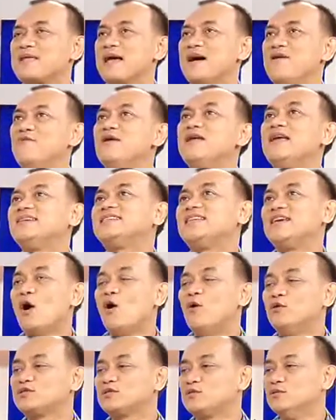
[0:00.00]
when I say
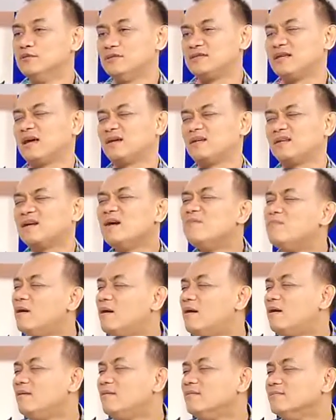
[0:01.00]
old school, it's like, come
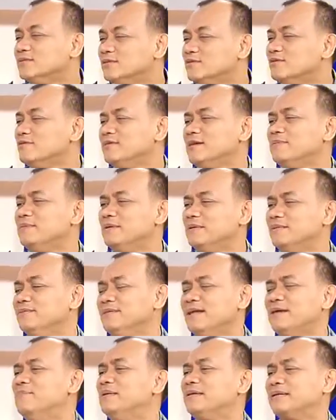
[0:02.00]
on,
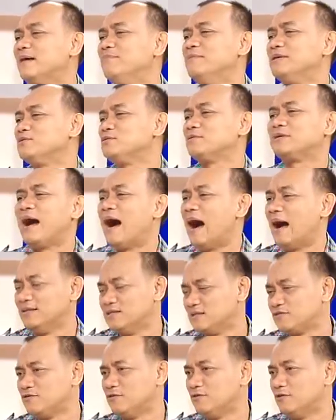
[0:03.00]
they've been coming to
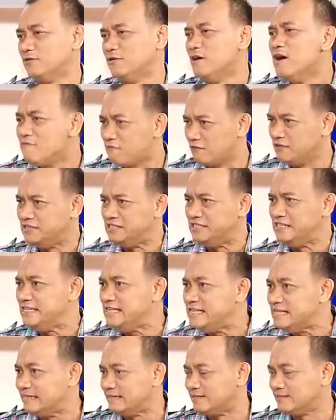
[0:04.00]
Cannes for
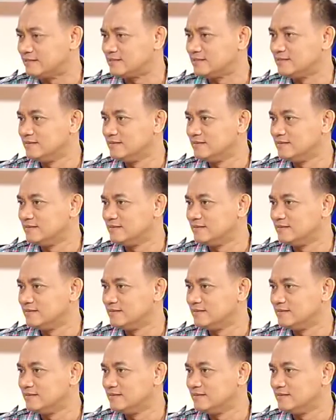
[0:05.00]
years.